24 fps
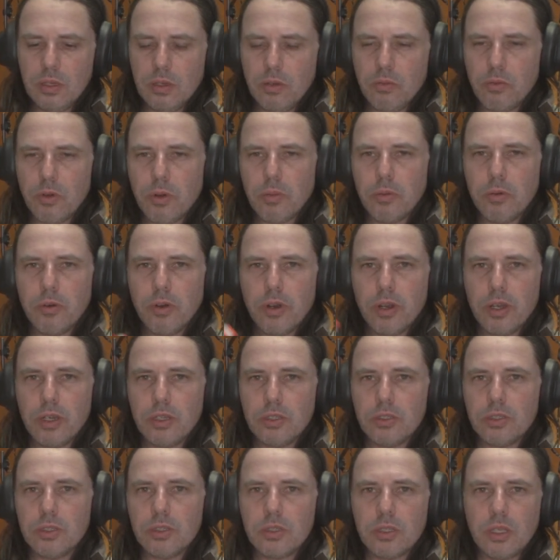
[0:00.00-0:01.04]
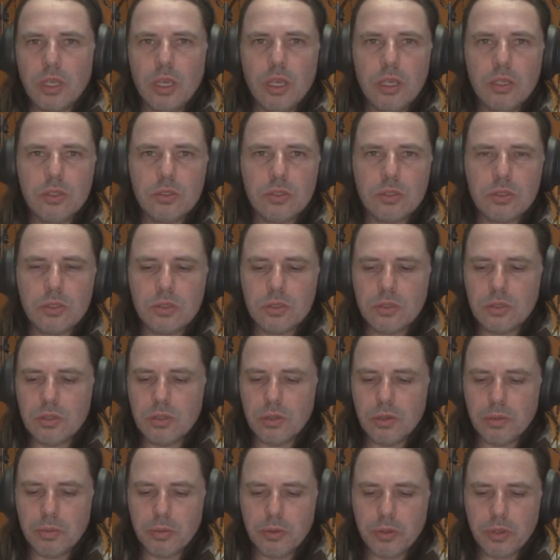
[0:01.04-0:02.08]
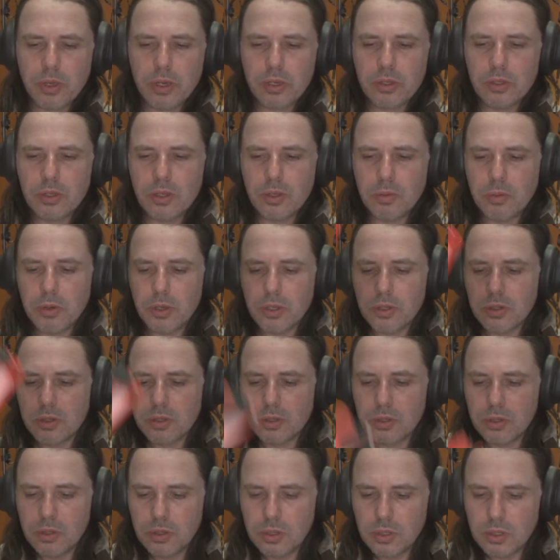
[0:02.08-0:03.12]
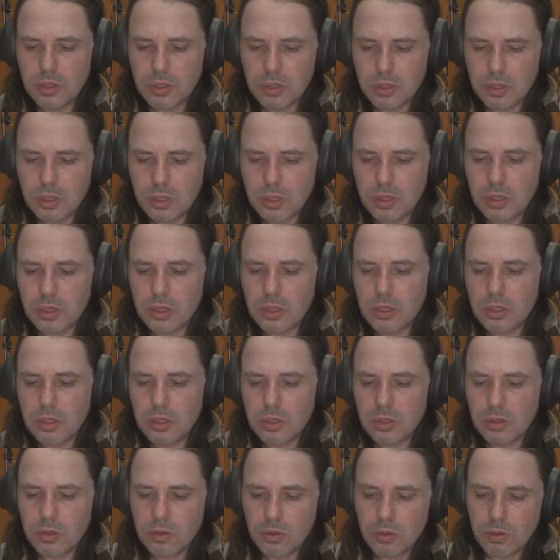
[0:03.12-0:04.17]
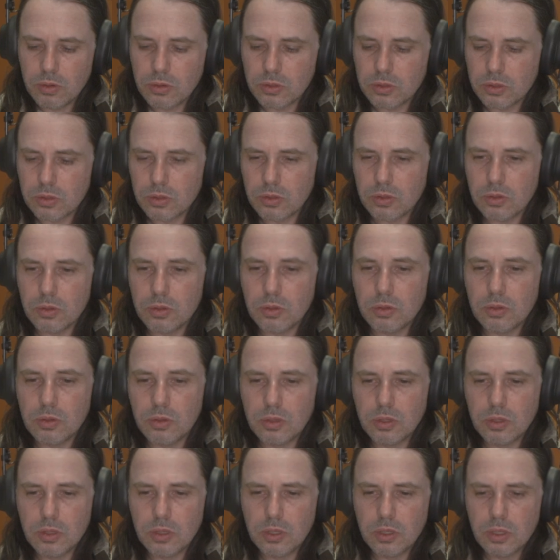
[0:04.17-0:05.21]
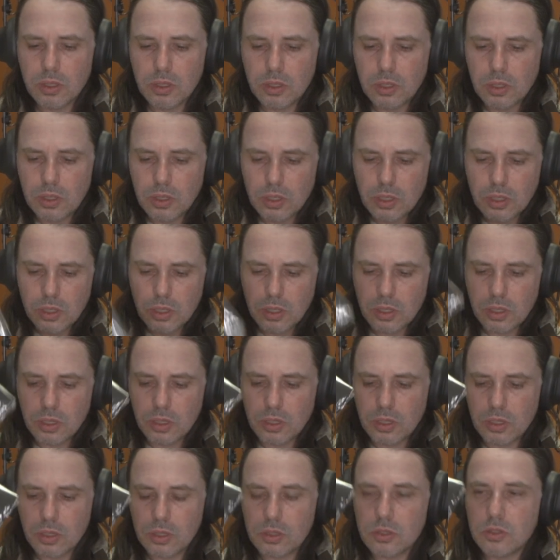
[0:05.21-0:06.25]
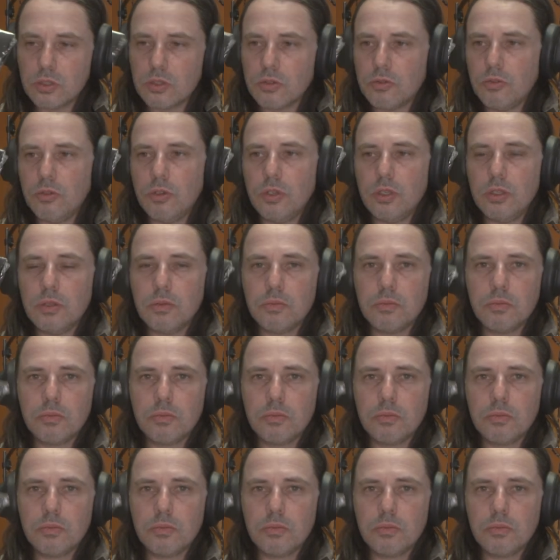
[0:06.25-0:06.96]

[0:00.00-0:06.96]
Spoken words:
rubberized case to protect it a bit, and also a screen,